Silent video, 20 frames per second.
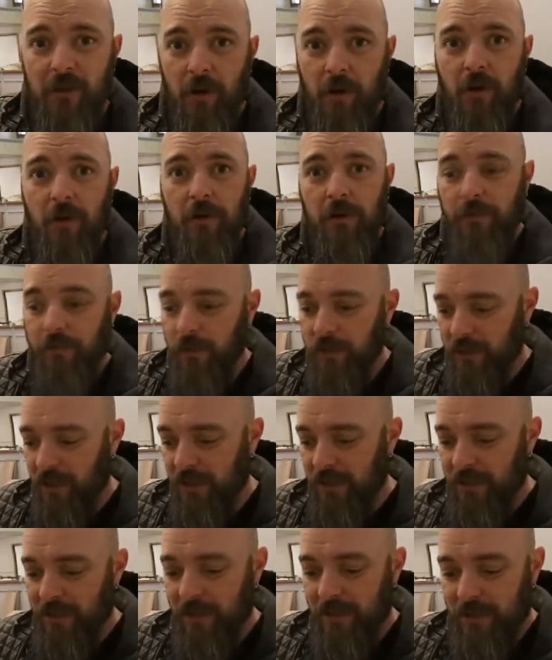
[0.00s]
all of which
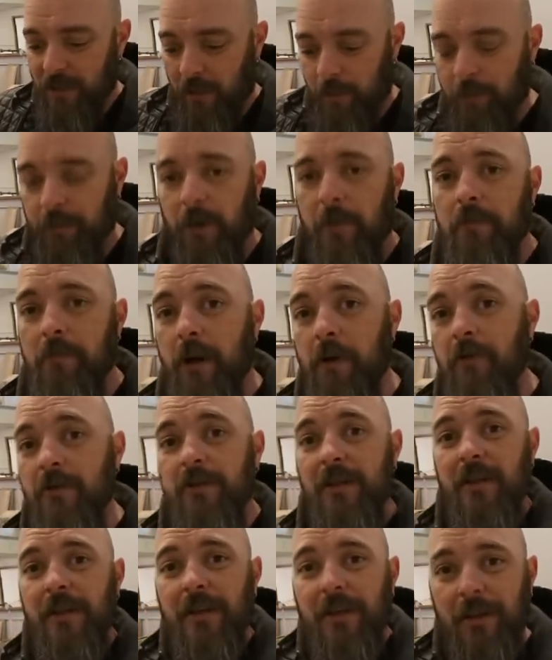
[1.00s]
exist to help
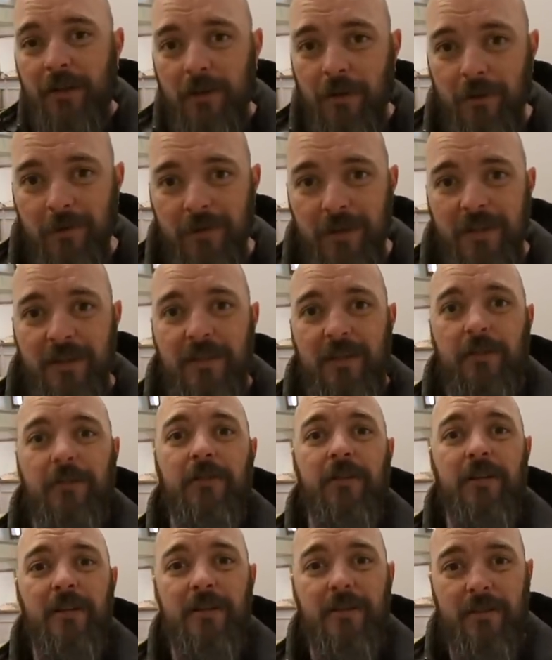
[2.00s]
promote new
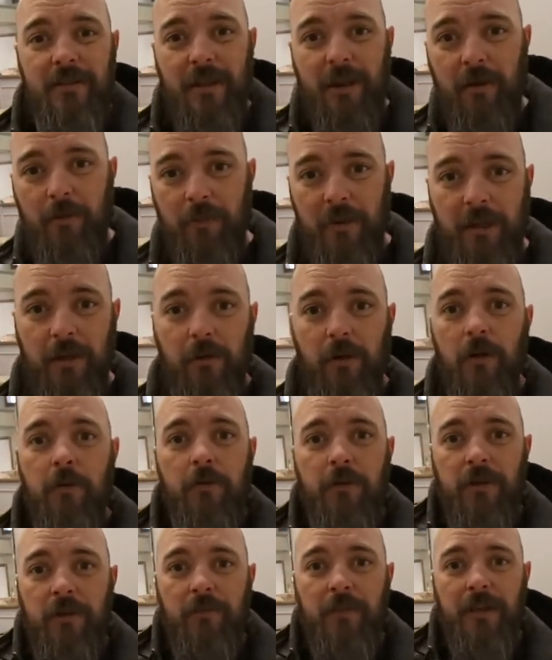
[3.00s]
distilleries and help
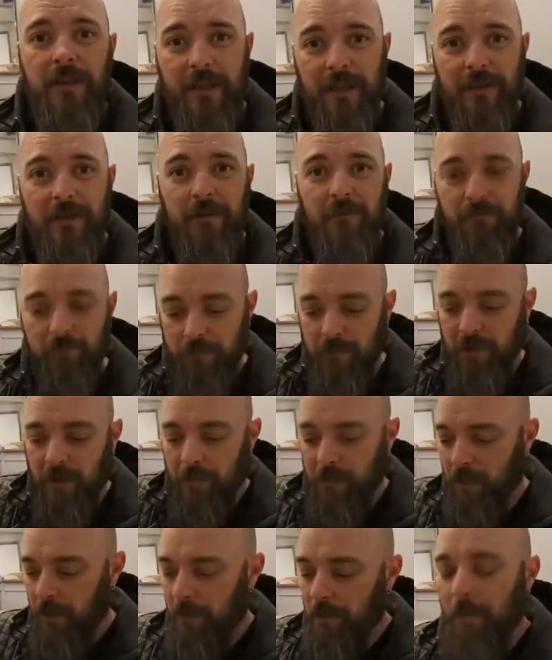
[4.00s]
grow them and get them
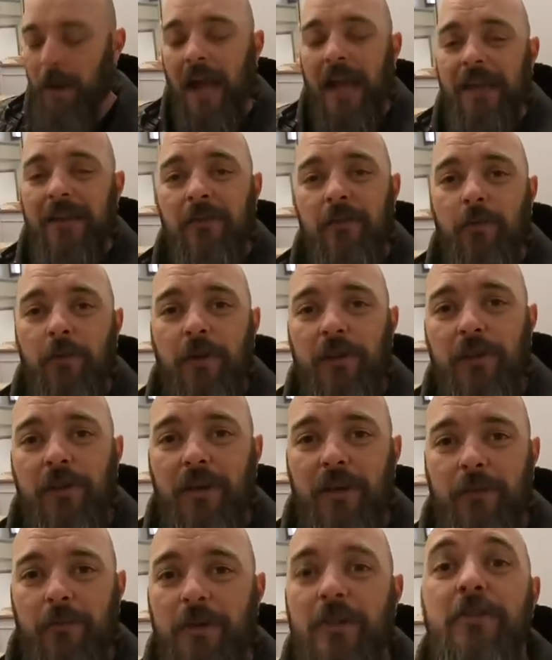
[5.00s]
combined with
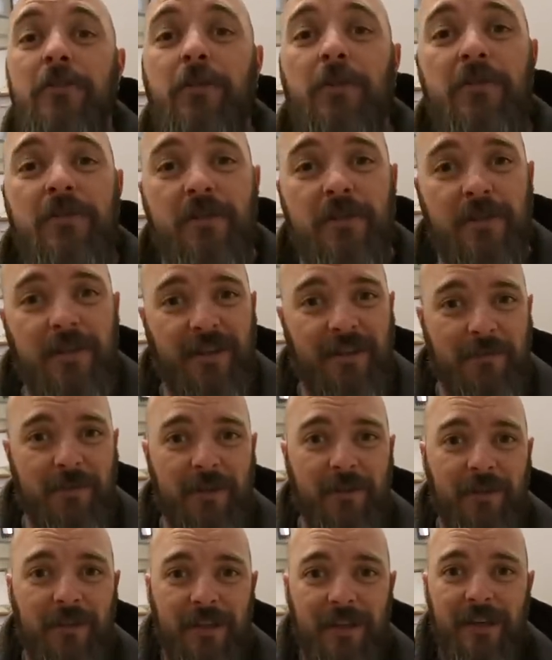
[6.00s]
uh, resources and
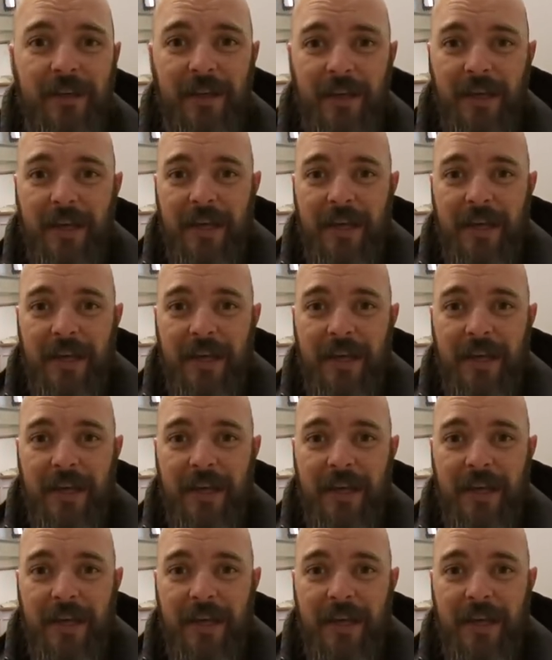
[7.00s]
community,